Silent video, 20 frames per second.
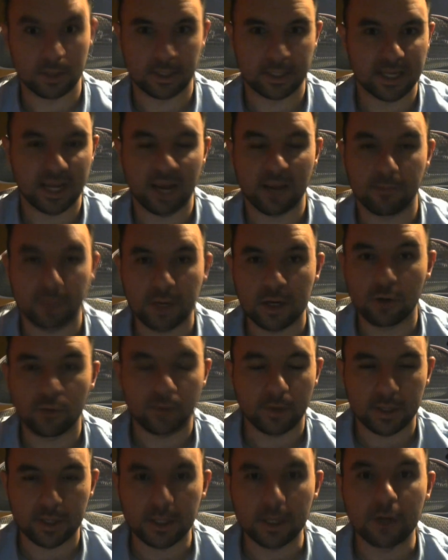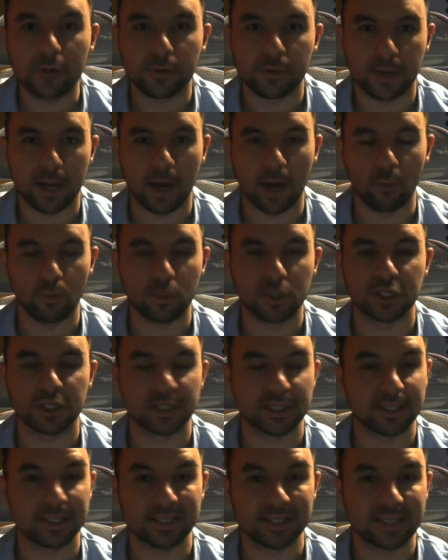damn near a year now, which
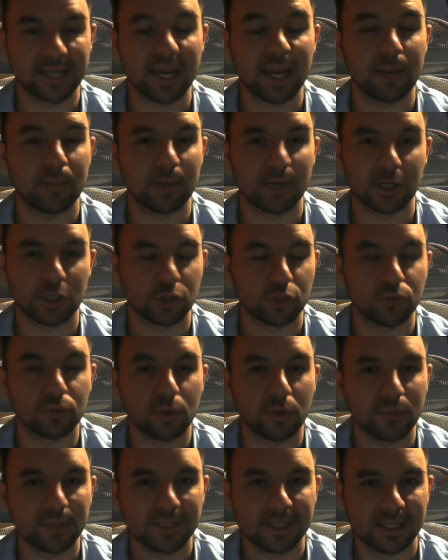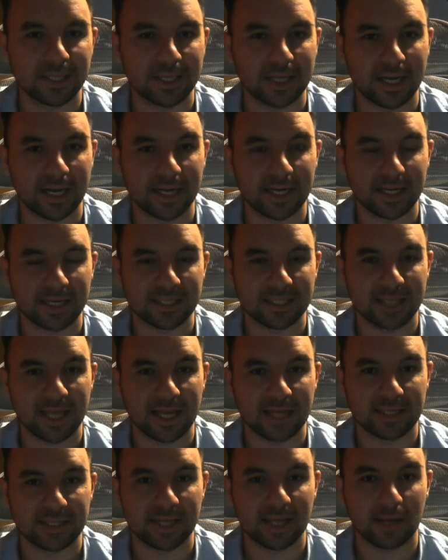is insane because you don't see a lot of decks
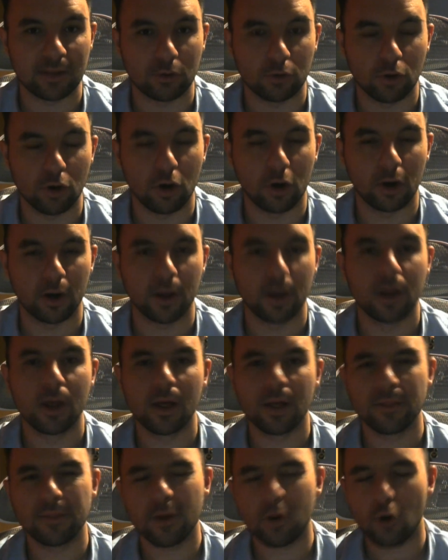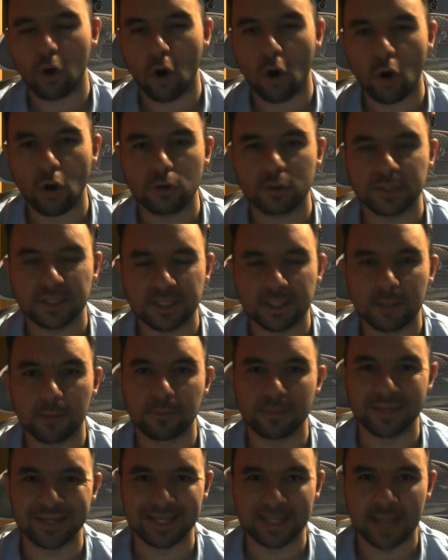last that long. There are
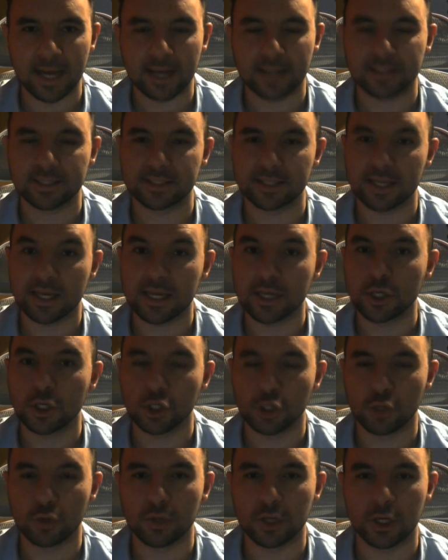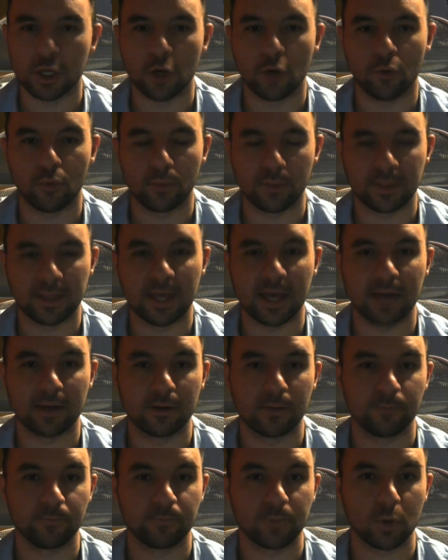some decks in Yu-Gi-Oh that
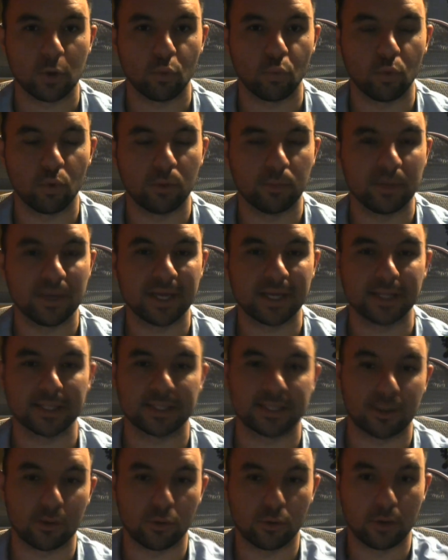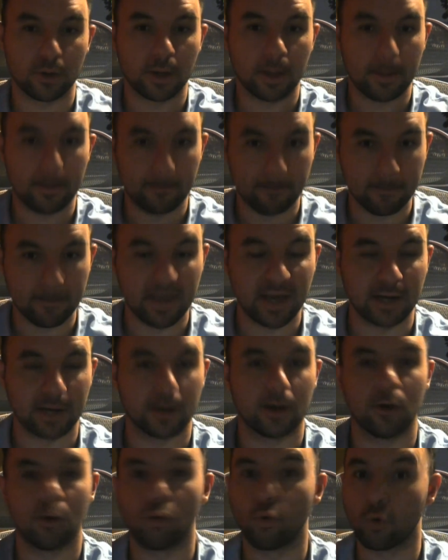will be considered
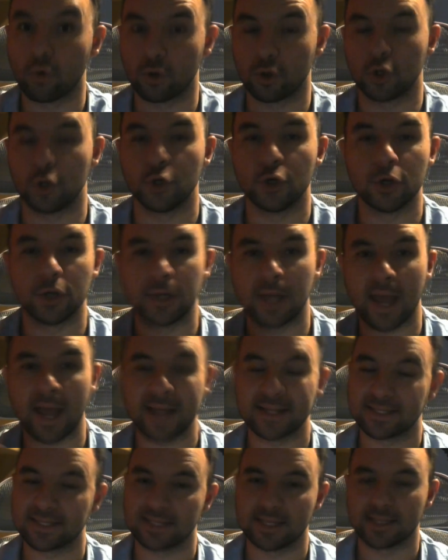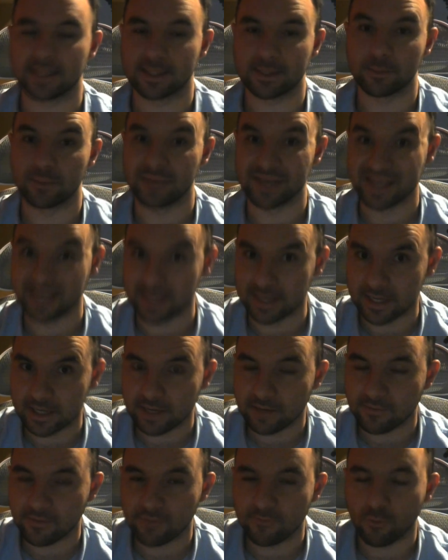meta or good at, say, like the beginning
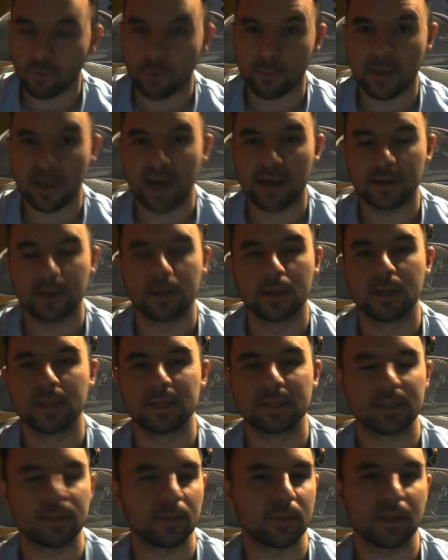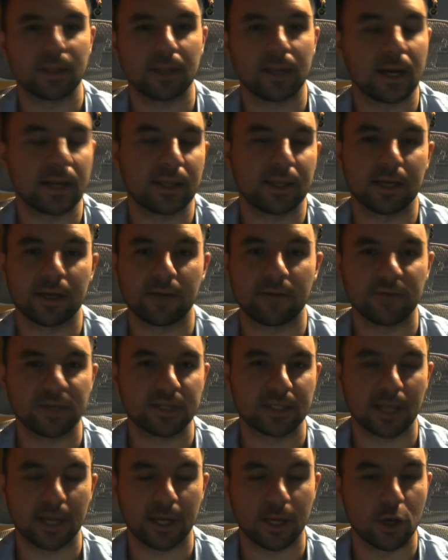of a format. Something that I think of
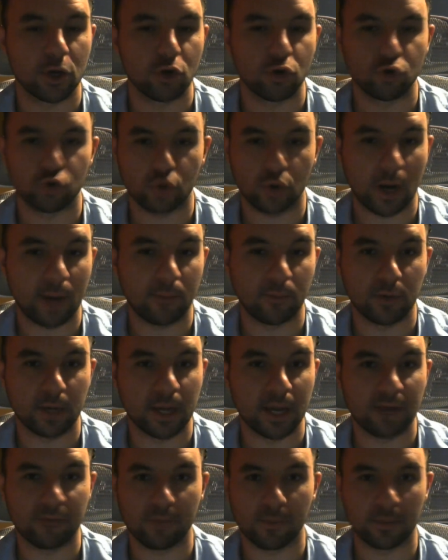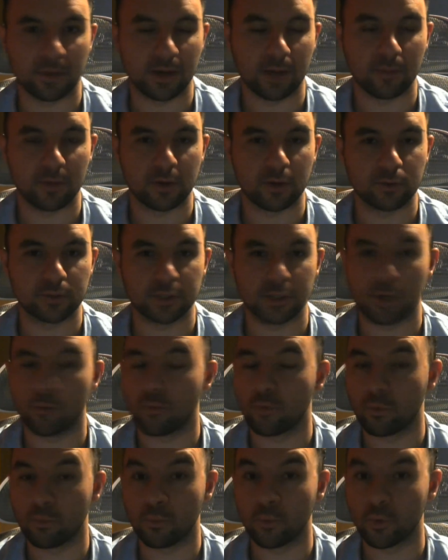is like Tri-Brigade from a couple years ago,
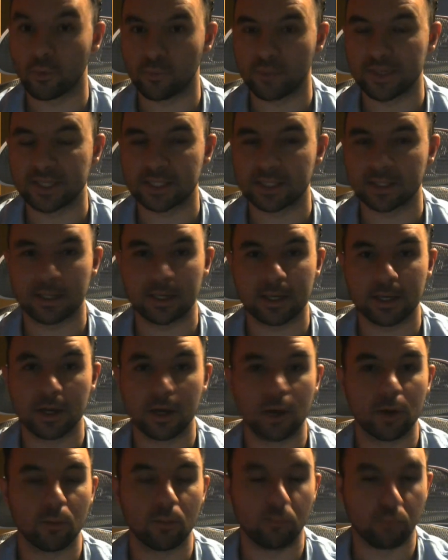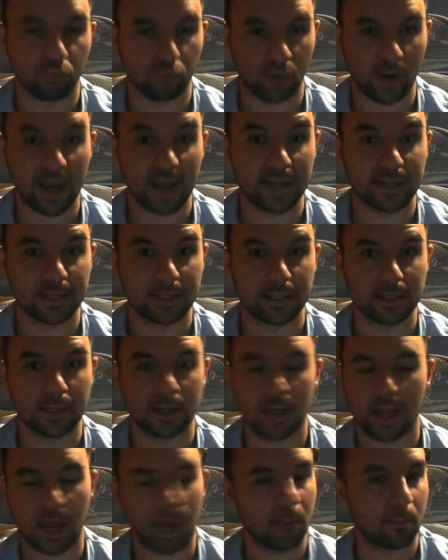or more recently Branded,
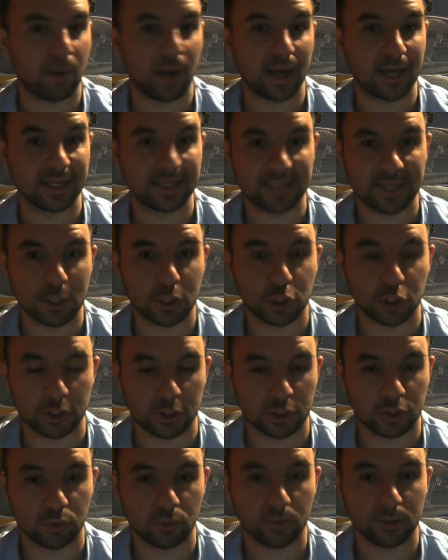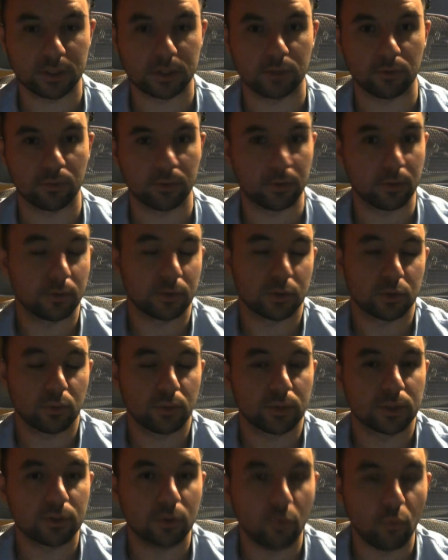and by extension Sword Soul. You know,
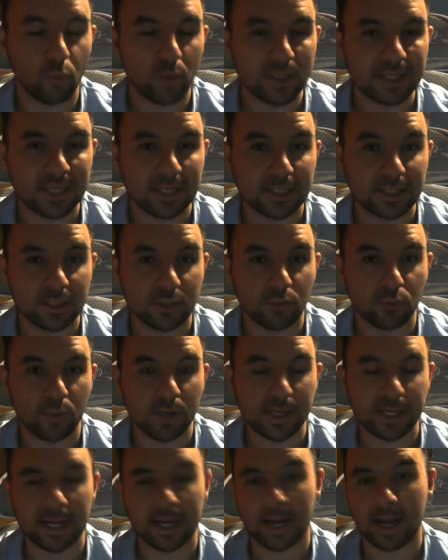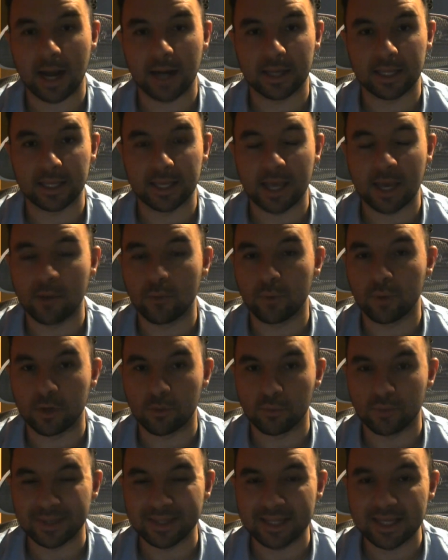Sword Soul was a tier one deck out of the gate when
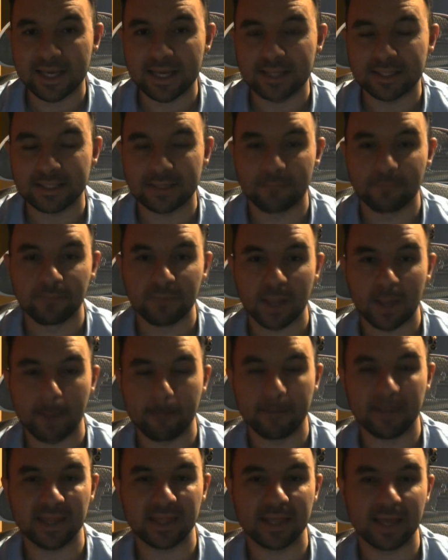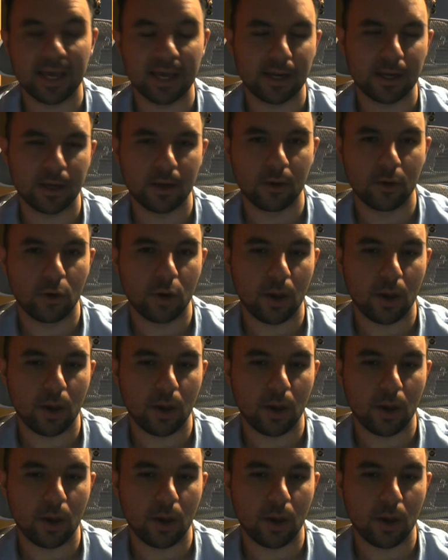it released, but then